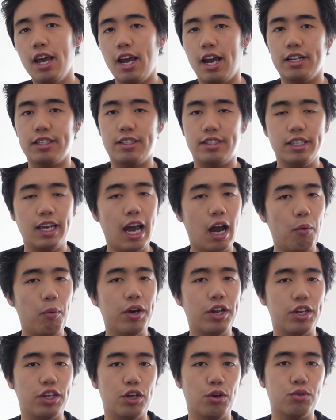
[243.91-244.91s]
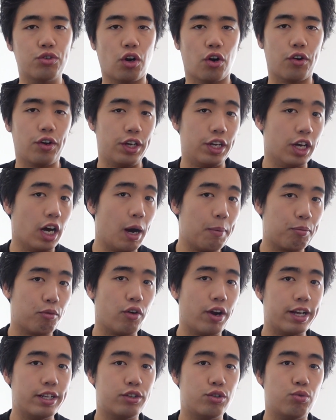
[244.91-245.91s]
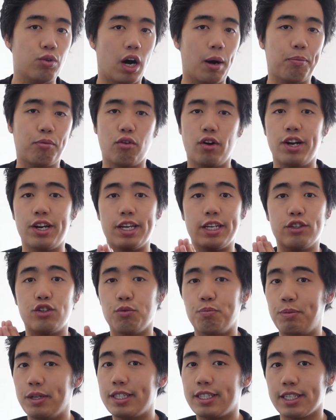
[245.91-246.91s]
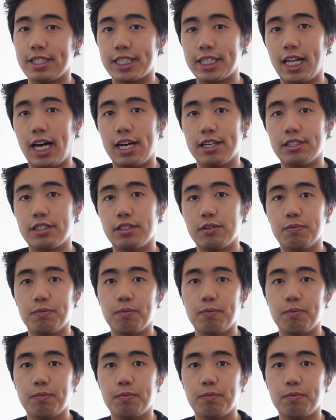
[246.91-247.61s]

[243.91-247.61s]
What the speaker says: and see how we can use our E-Upgrades to upgrade into business class.